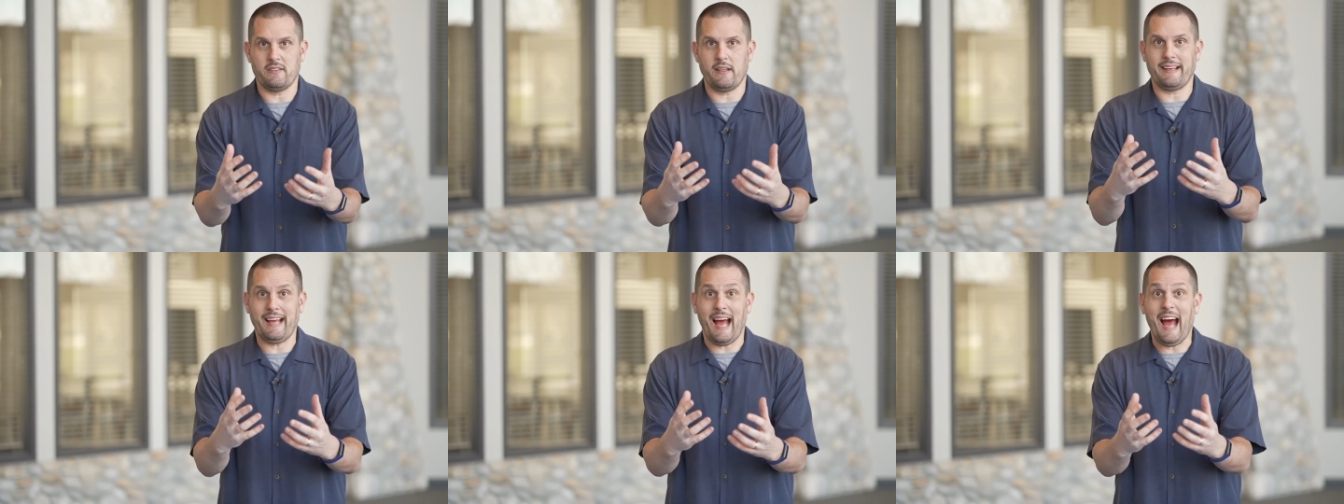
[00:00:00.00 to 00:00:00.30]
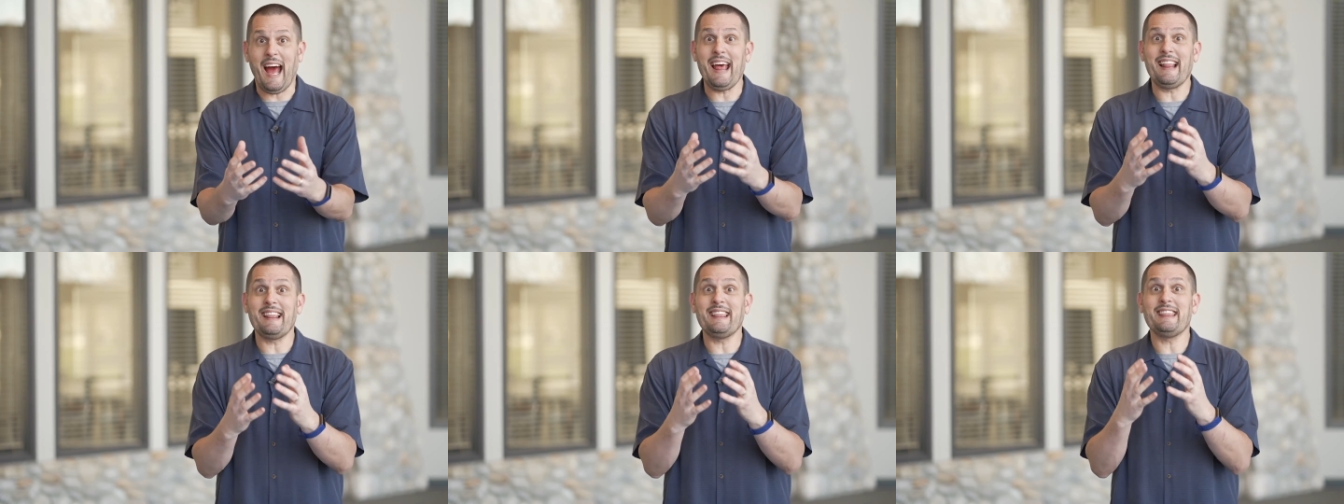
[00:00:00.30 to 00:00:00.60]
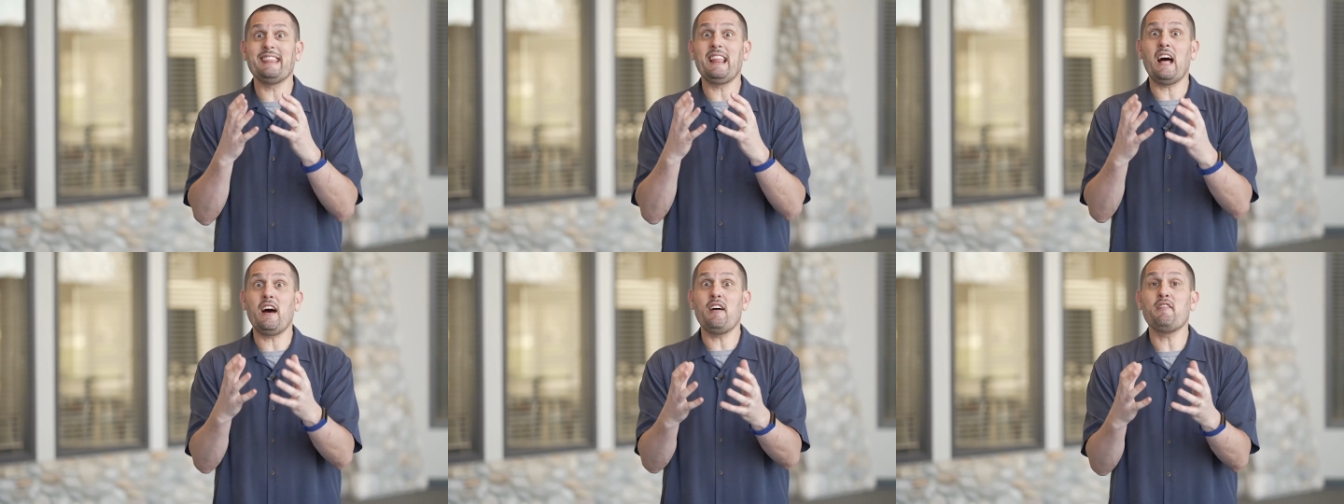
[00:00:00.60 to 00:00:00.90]
Like, I
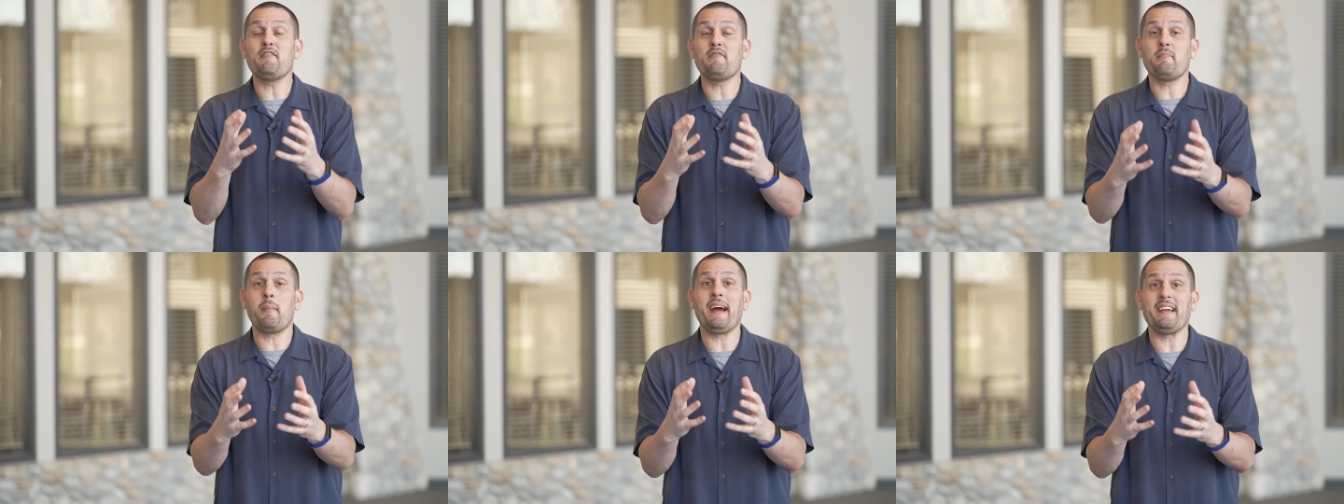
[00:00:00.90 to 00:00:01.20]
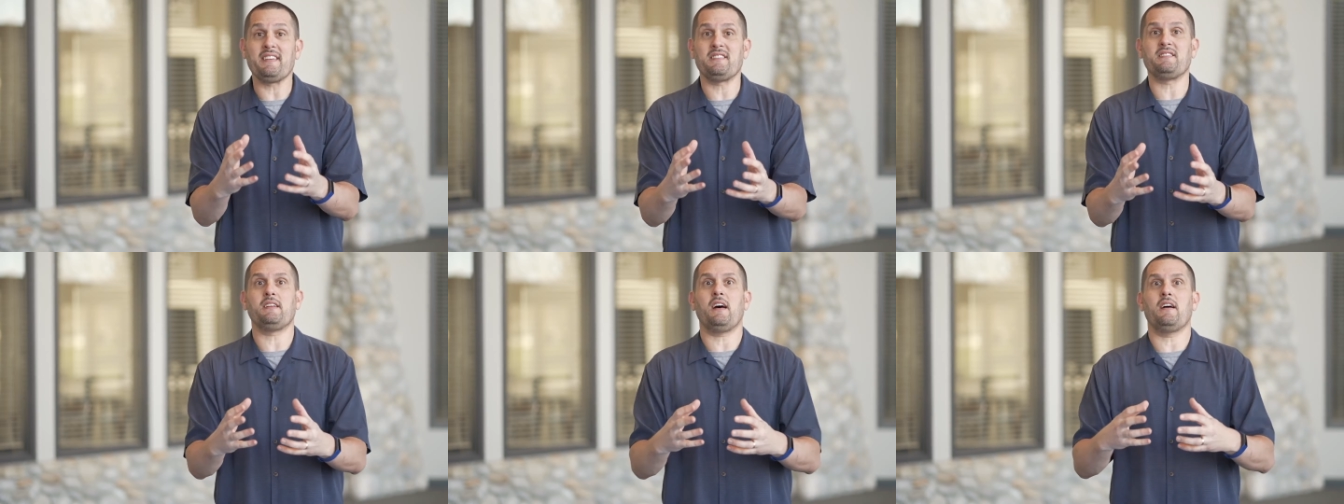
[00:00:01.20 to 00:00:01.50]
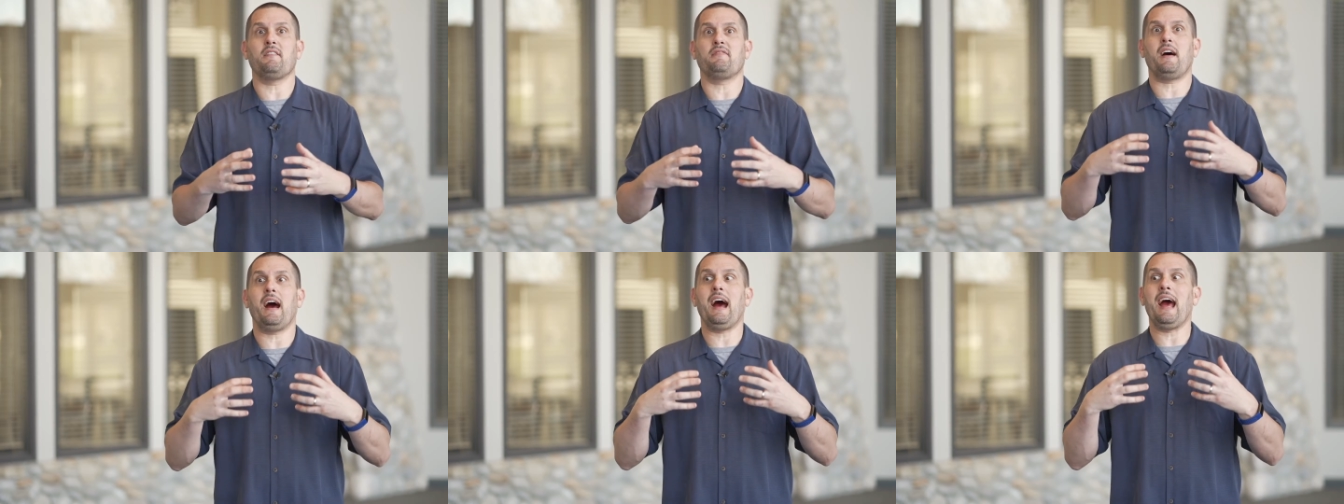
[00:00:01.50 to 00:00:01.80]
love my
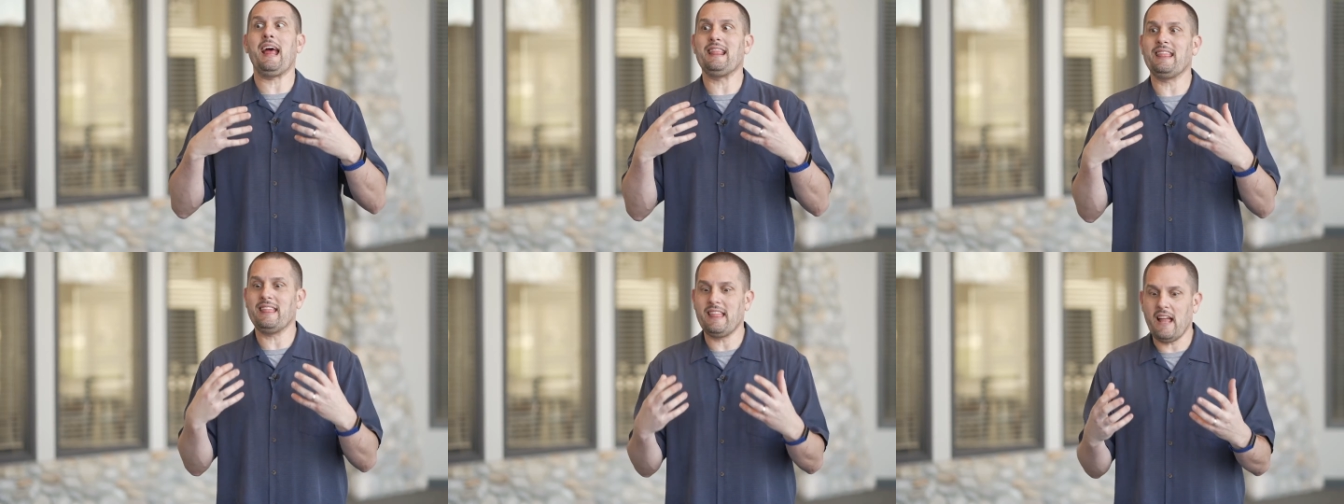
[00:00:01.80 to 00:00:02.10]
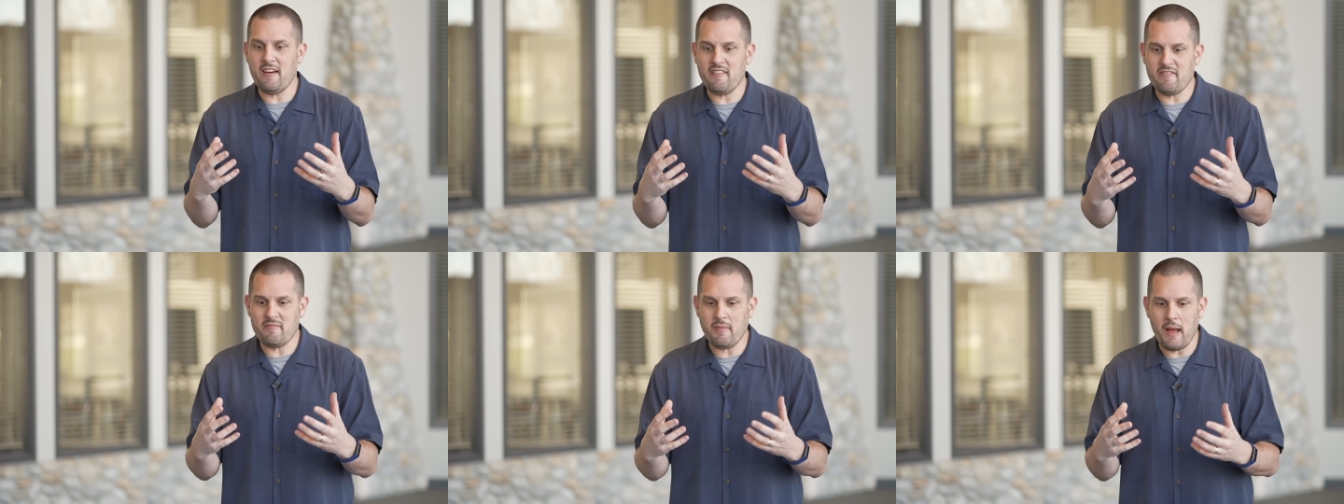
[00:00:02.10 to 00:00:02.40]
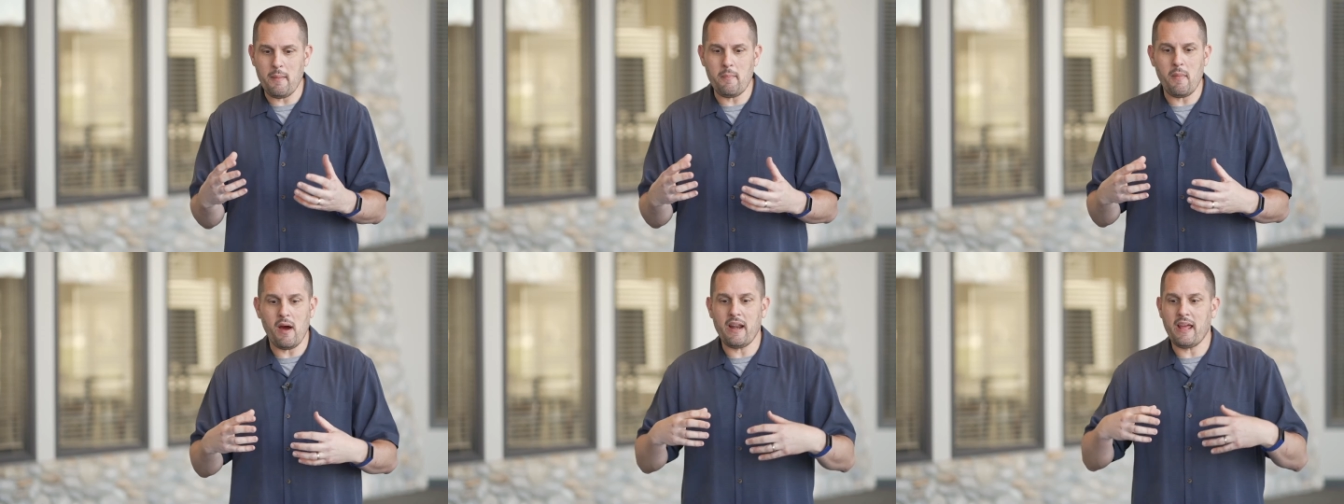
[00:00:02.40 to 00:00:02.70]
stuff, I love
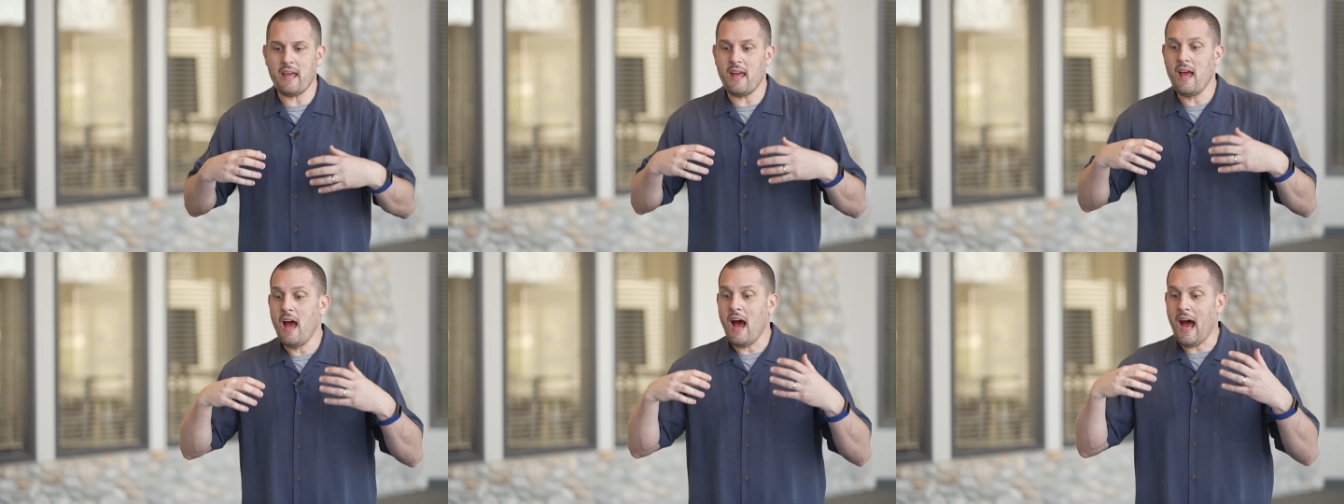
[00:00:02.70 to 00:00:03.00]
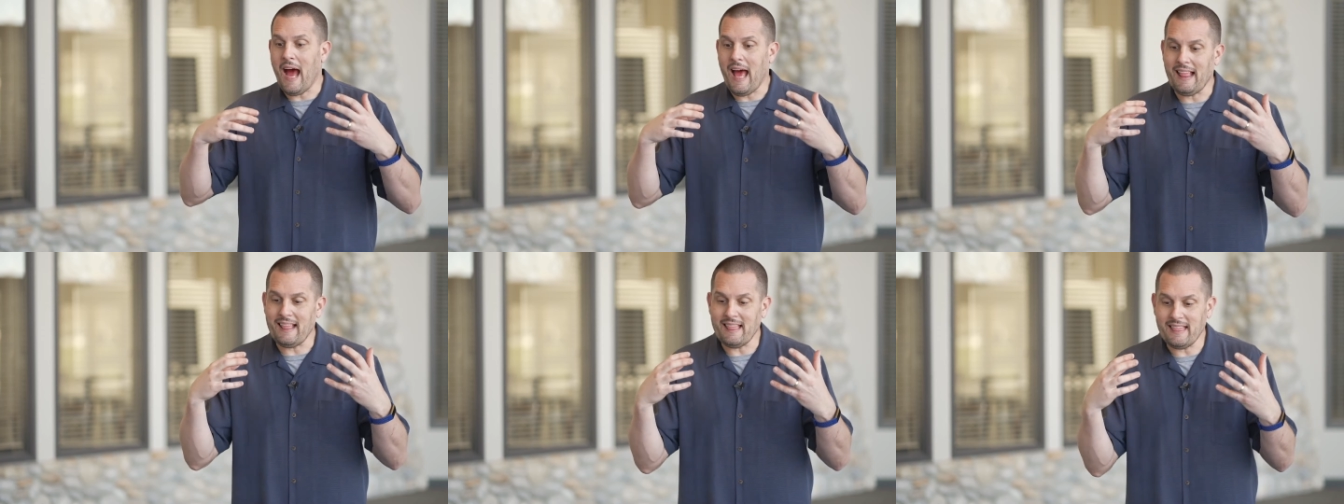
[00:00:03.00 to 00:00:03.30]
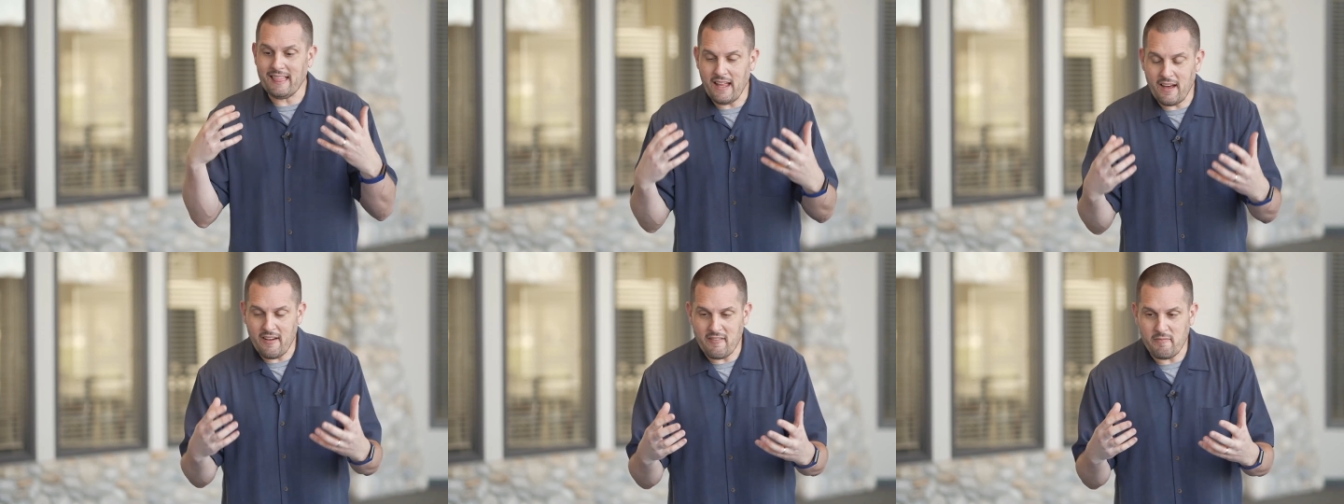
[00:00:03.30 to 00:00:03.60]
my money, I
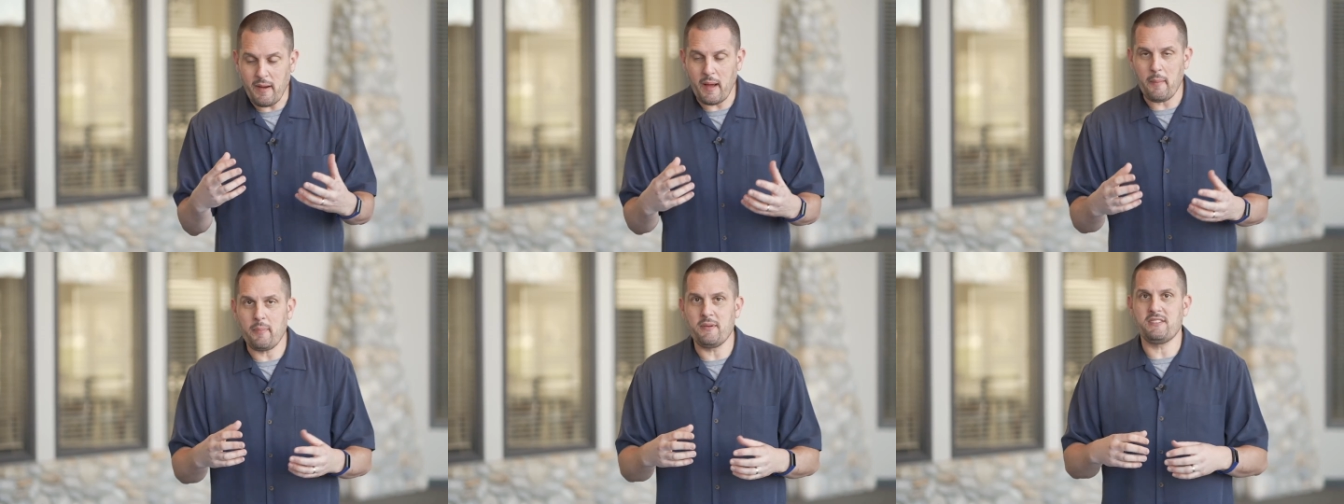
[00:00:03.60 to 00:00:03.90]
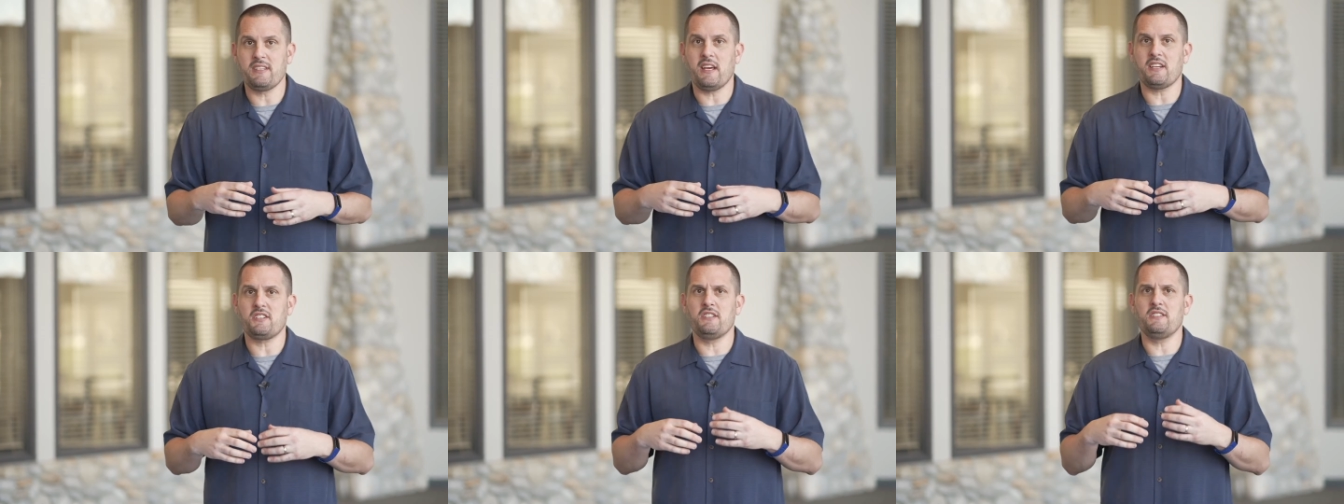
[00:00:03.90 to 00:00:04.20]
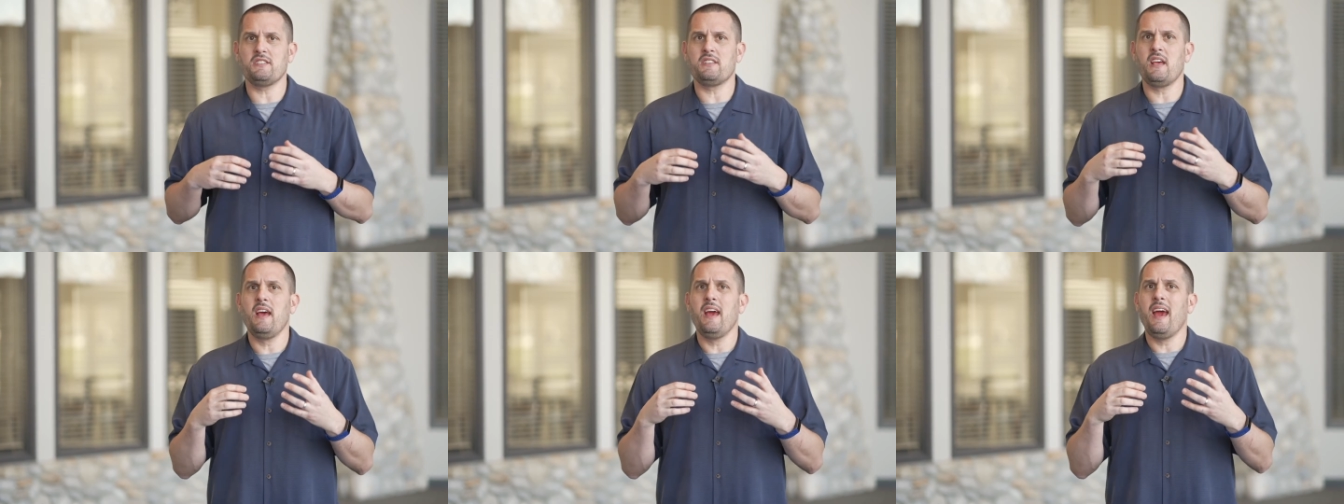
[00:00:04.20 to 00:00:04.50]
love my
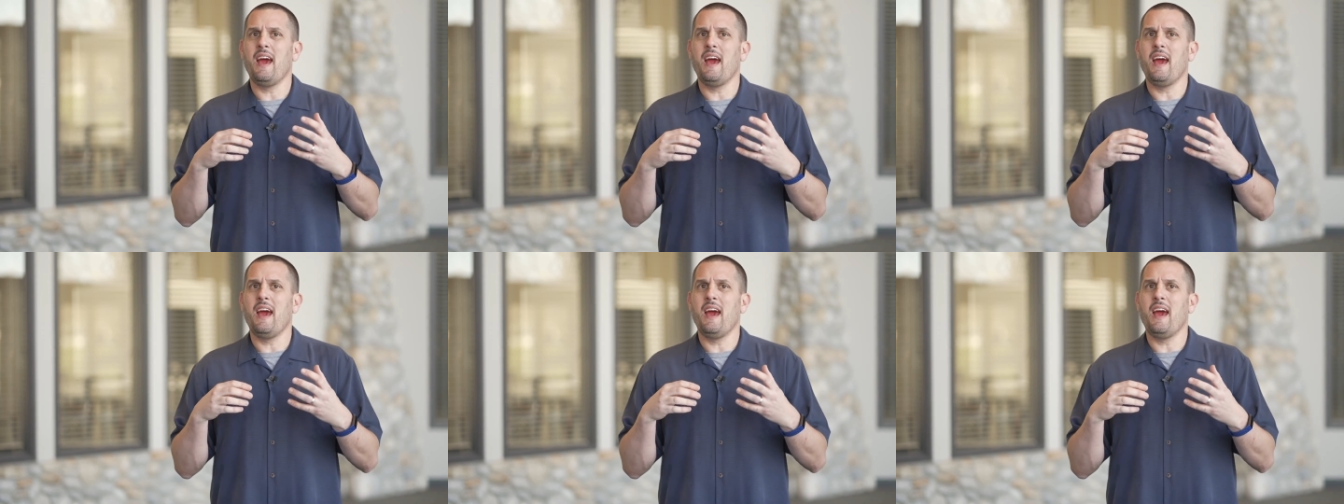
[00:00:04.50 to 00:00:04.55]
possessions,